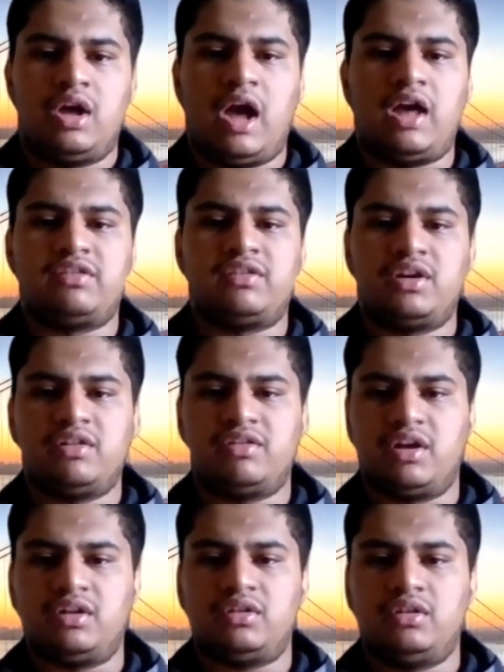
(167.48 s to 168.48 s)
As a
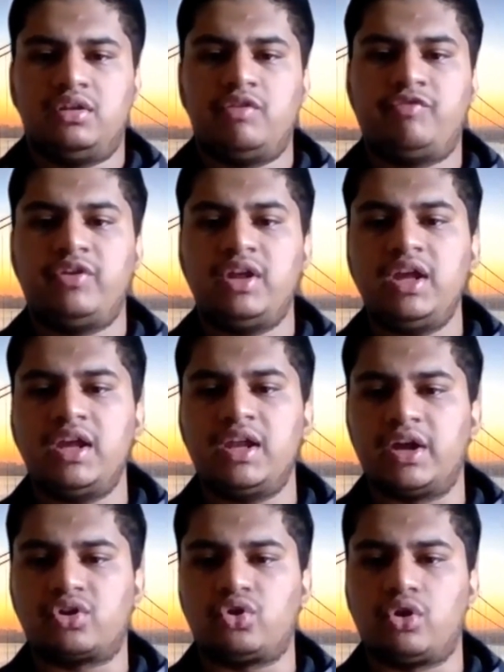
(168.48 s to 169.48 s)
result, the free
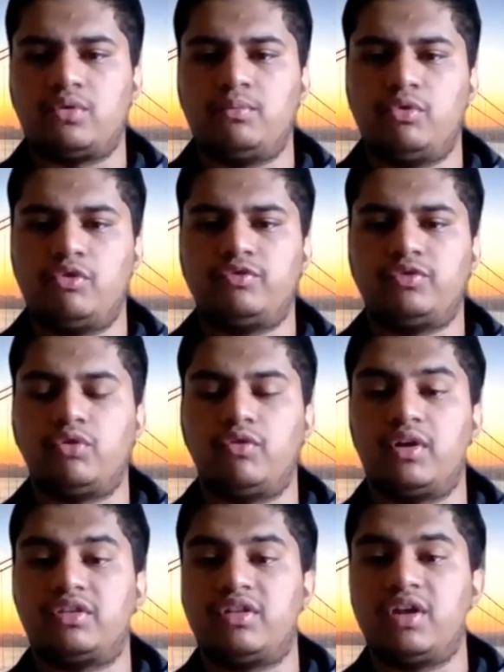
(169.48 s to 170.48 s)
electron moves
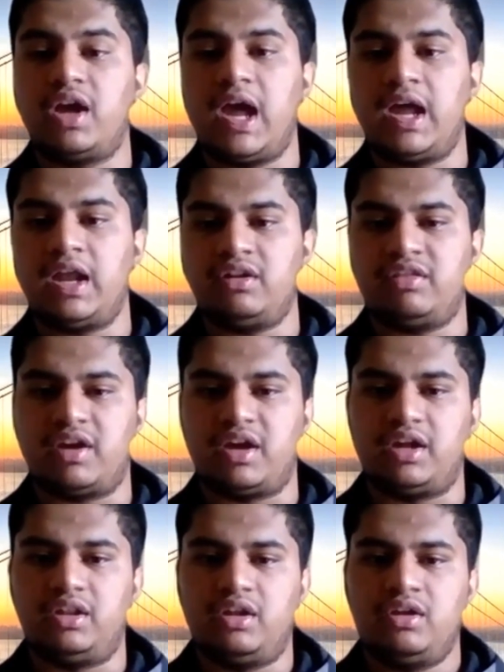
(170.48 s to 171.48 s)
towards the N
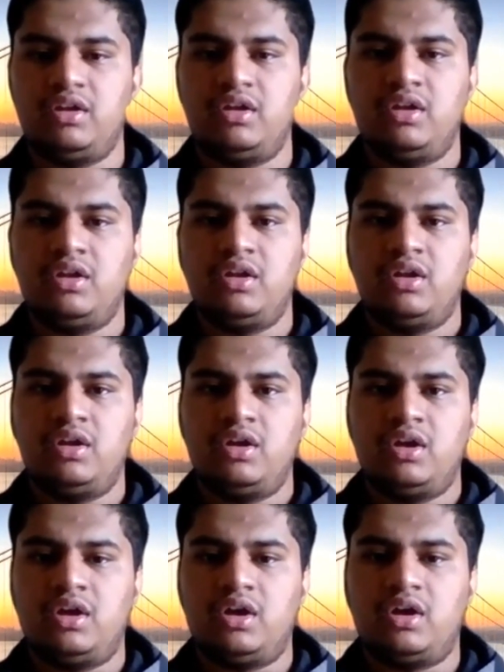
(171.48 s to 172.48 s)
side.
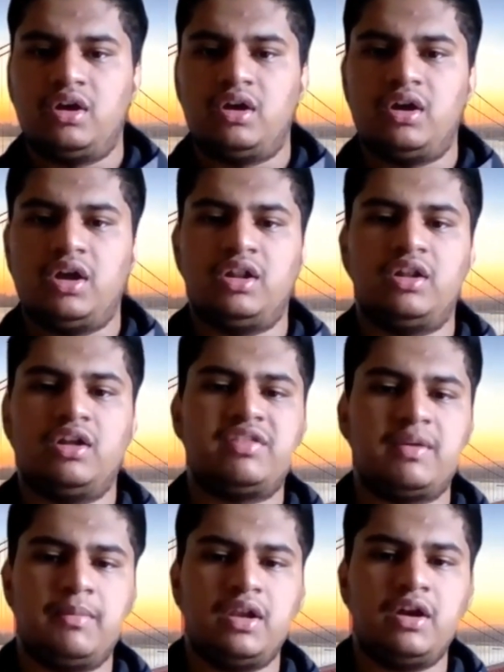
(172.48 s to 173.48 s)
In the
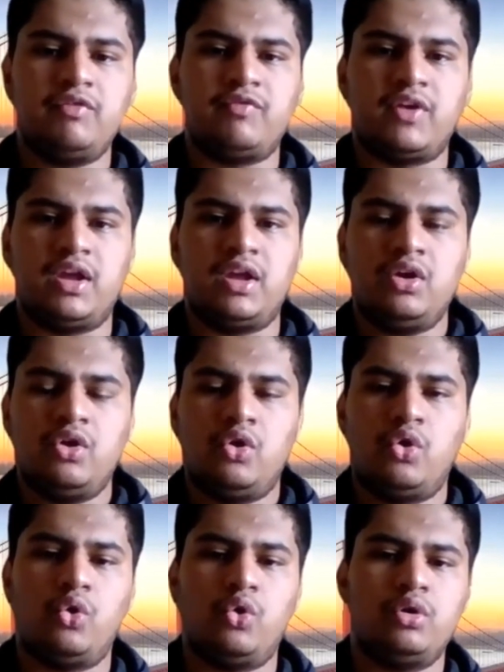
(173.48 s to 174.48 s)
similar way,
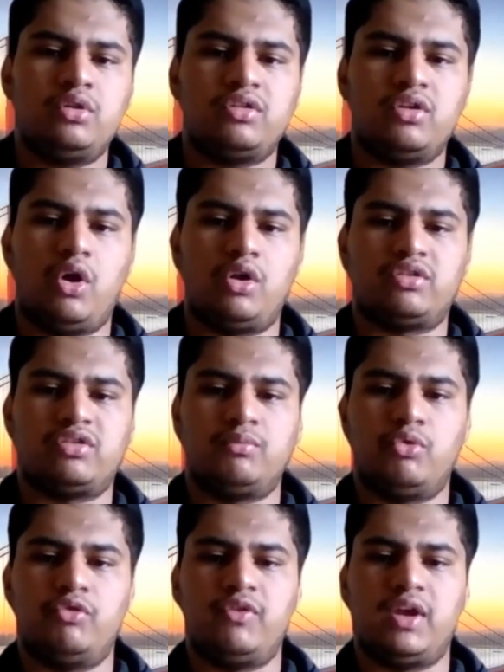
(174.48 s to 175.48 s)
holes also
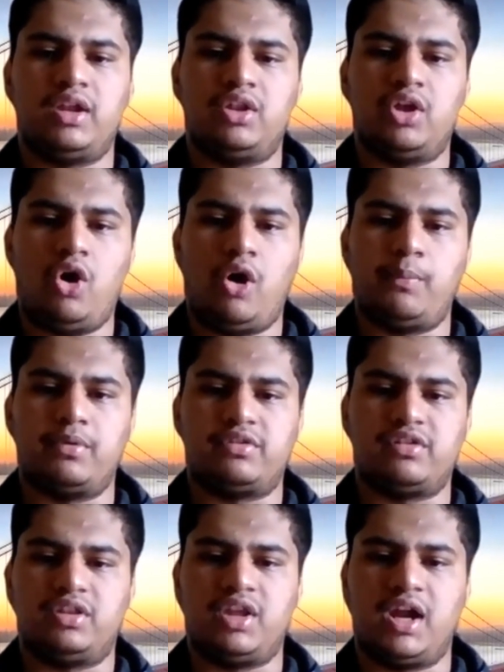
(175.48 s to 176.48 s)
move in the
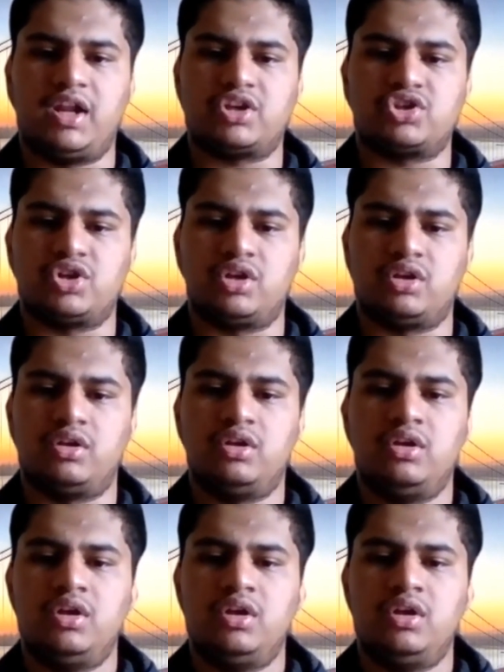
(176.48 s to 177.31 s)
opposite direction.